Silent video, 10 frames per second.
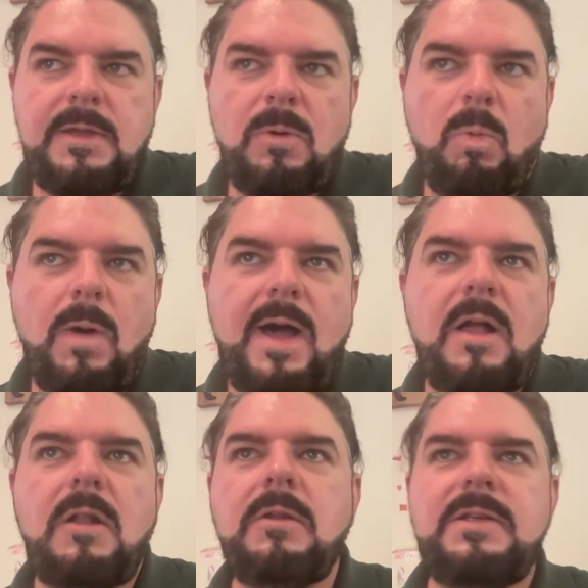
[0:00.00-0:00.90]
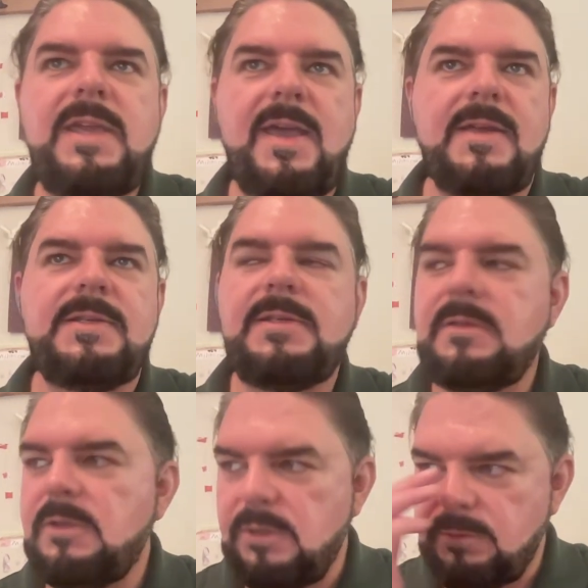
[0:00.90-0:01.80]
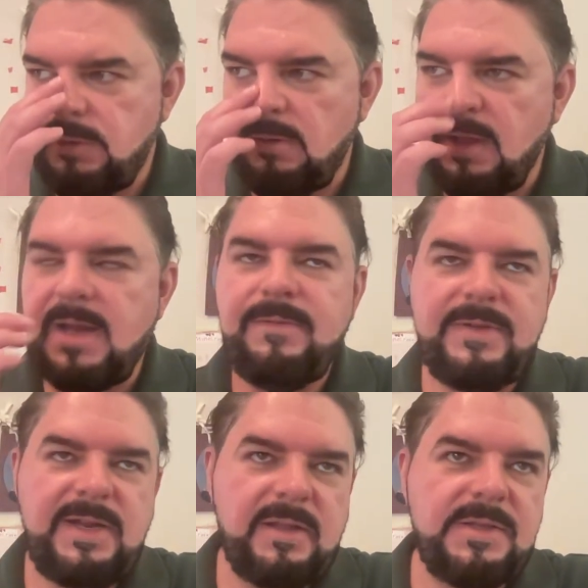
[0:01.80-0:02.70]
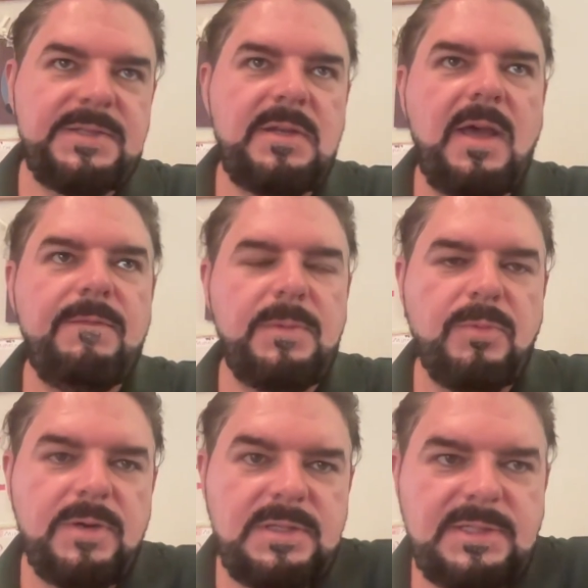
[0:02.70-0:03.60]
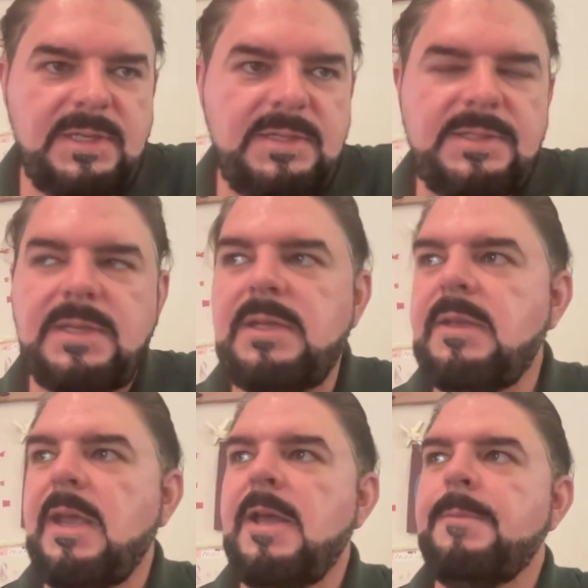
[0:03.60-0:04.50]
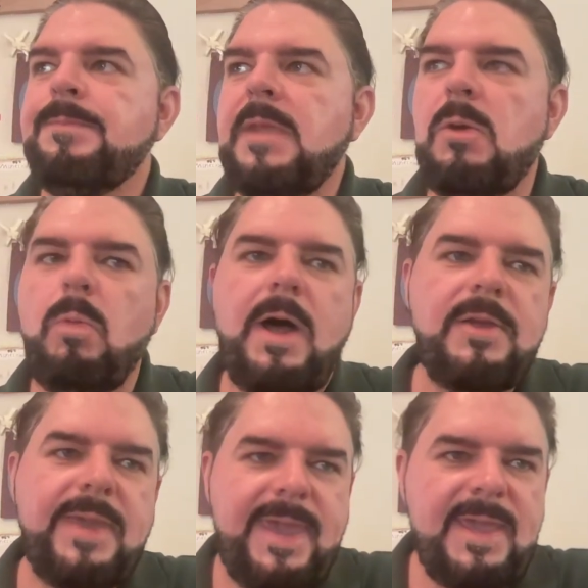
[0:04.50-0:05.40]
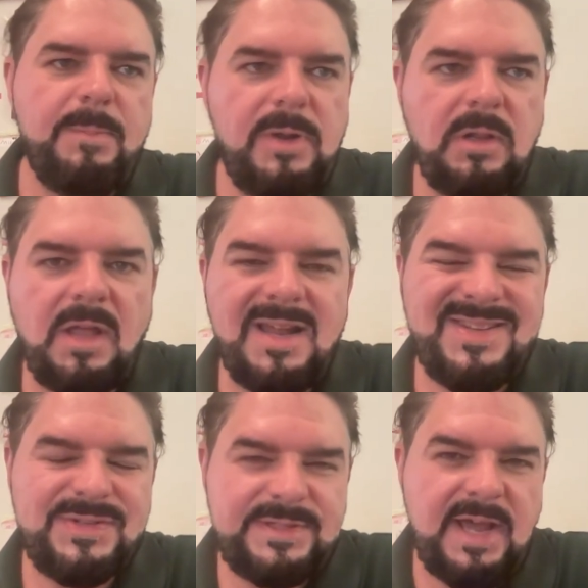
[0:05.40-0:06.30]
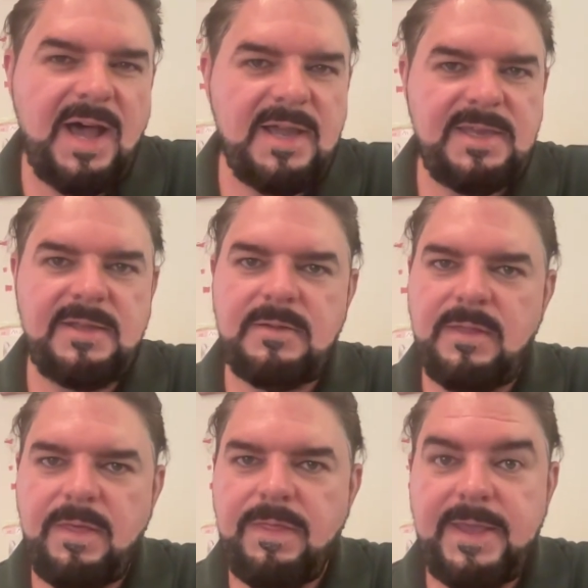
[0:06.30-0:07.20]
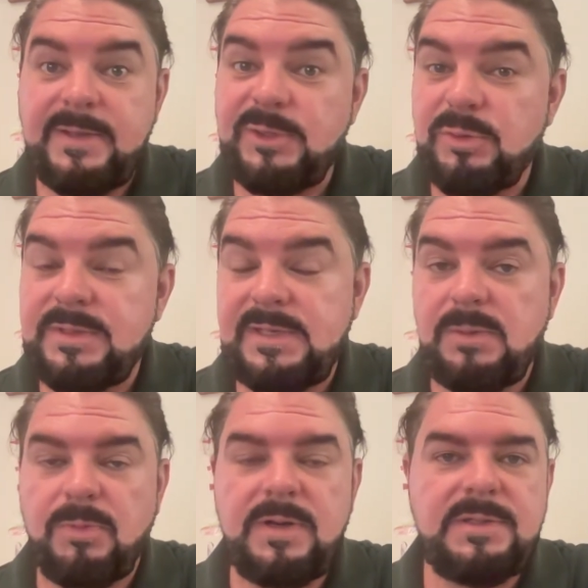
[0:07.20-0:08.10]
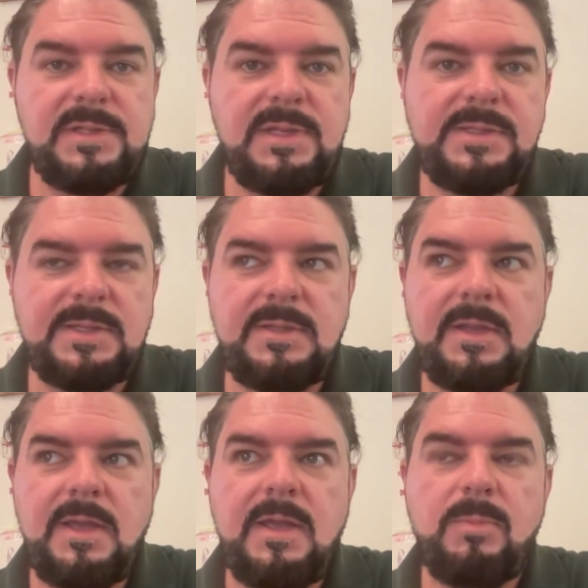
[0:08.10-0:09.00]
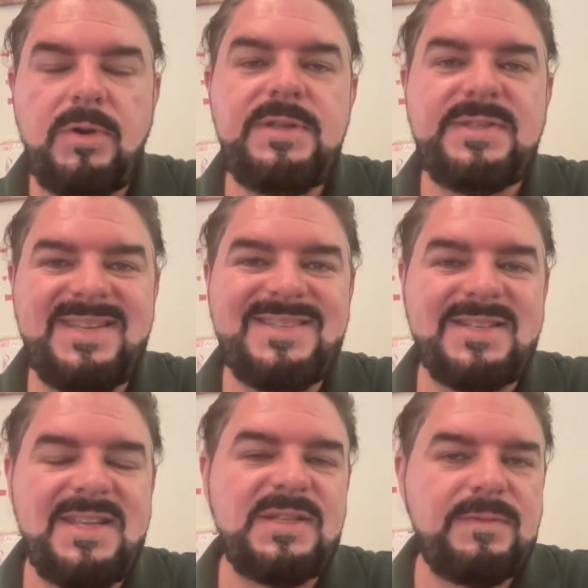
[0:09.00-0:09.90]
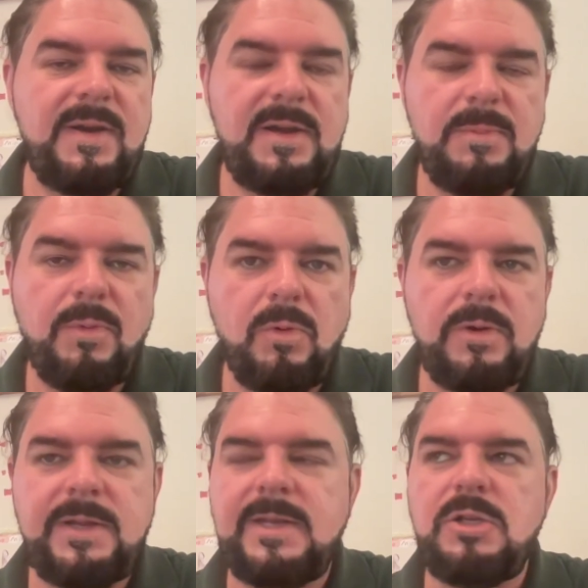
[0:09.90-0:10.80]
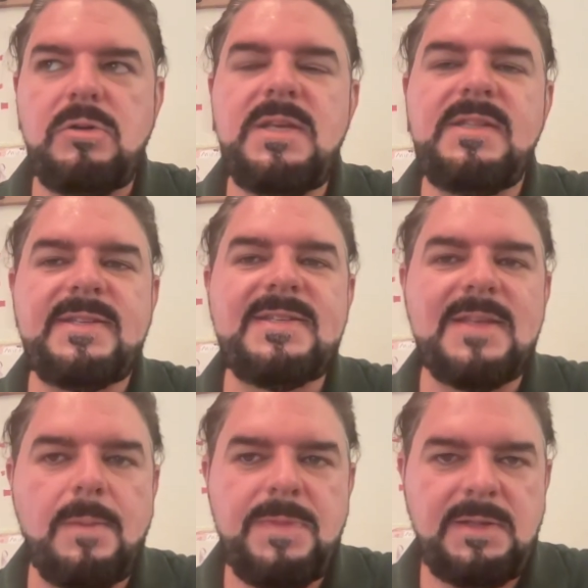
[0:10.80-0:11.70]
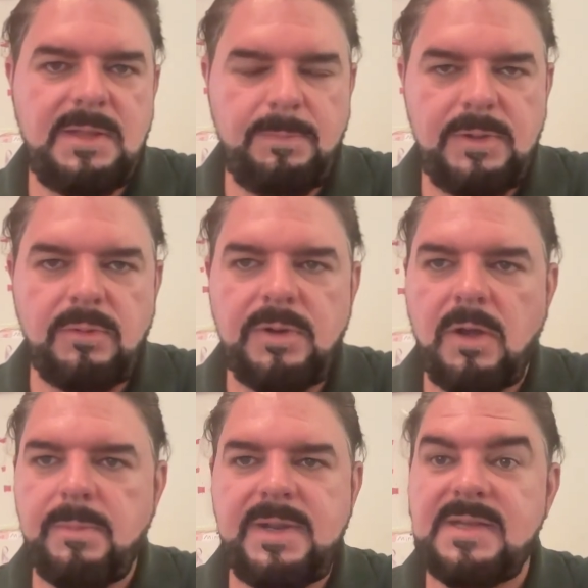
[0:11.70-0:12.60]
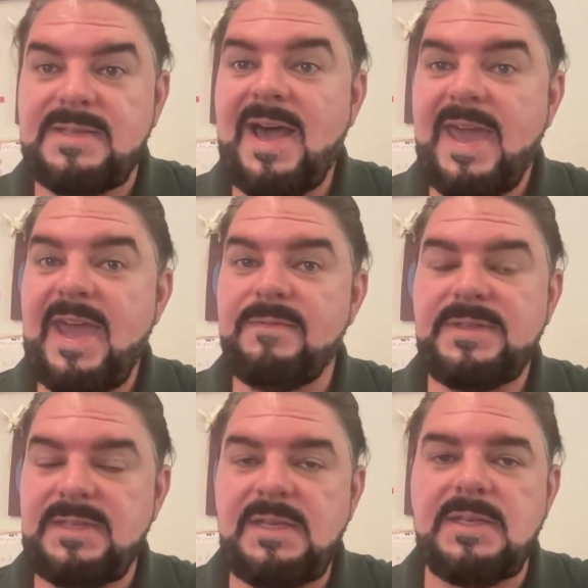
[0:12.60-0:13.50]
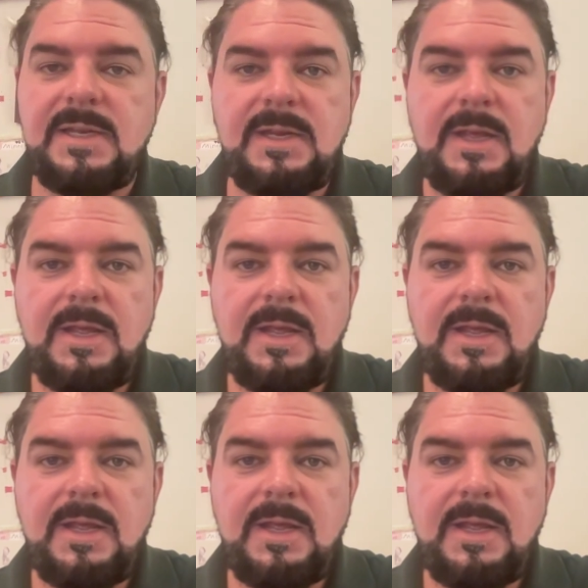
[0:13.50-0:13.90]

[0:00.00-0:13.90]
while yes, you do a lot of vanilla stuff in preseason, and while you can't put a lot of stock in the things you see in preseason, preseason is very important, and you need something to build on, because I have seen it